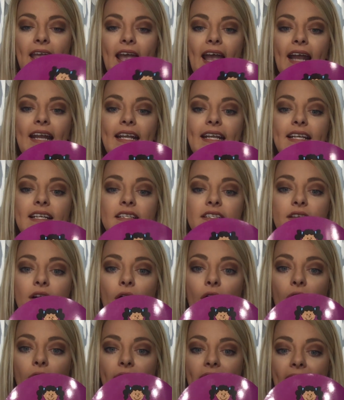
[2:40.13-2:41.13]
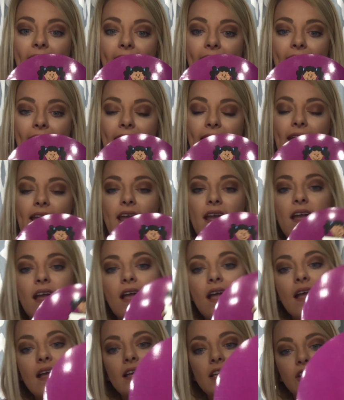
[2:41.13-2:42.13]
and it is called a
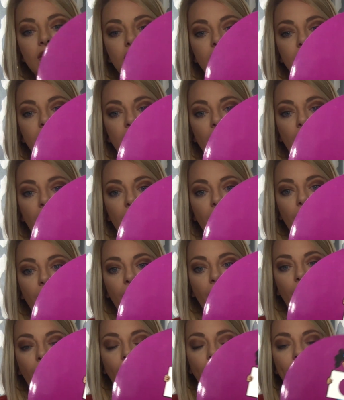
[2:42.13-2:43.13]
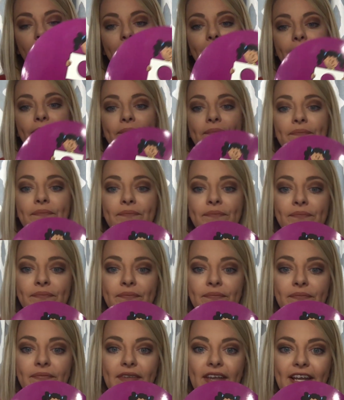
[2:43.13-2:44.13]
circle.
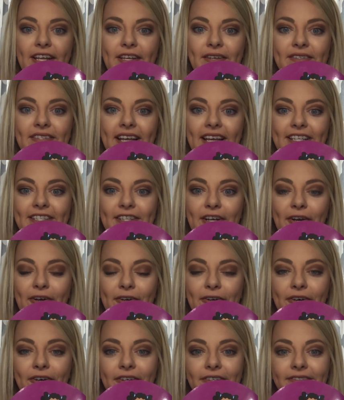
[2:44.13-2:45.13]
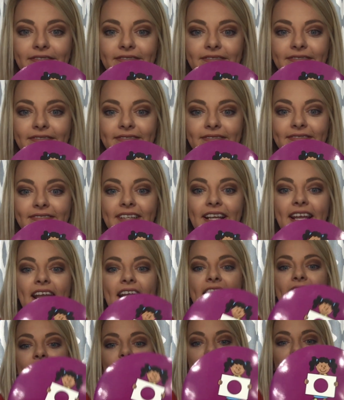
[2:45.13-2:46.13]
Can you say circle?
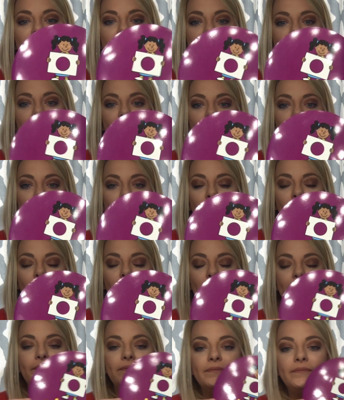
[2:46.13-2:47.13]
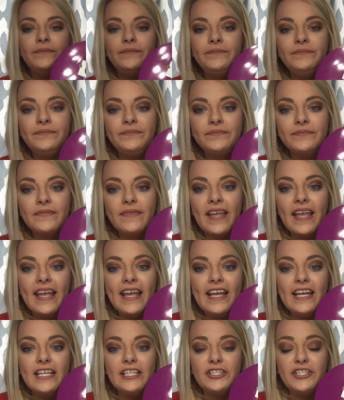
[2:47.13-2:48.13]
Circle.
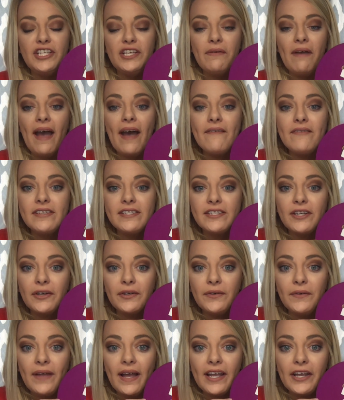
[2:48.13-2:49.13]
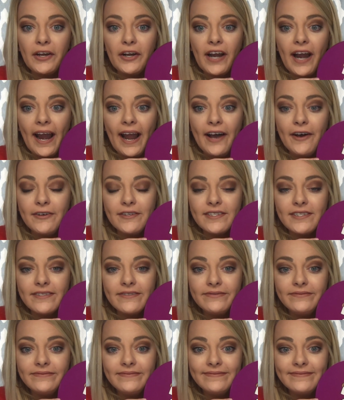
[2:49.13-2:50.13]
Do you have a circle at your house?
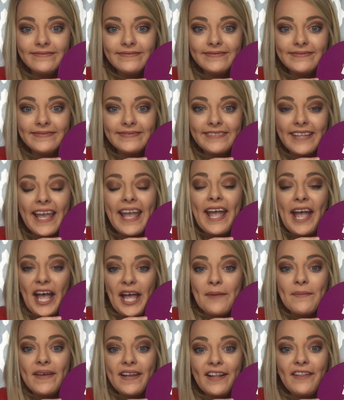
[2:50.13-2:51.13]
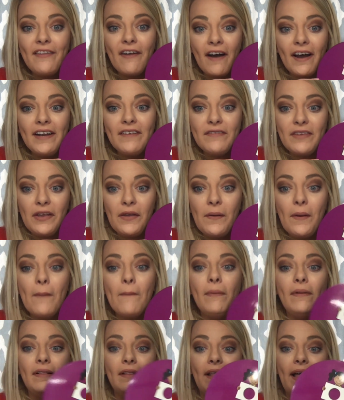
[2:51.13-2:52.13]
I bet a lot of you
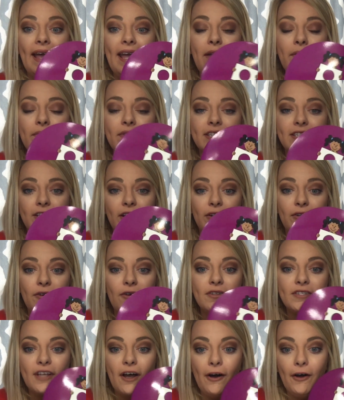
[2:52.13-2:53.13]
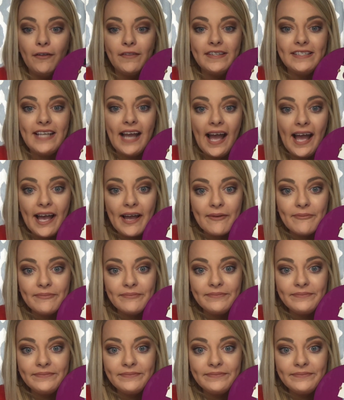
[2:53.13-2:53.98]
play with circles all the time.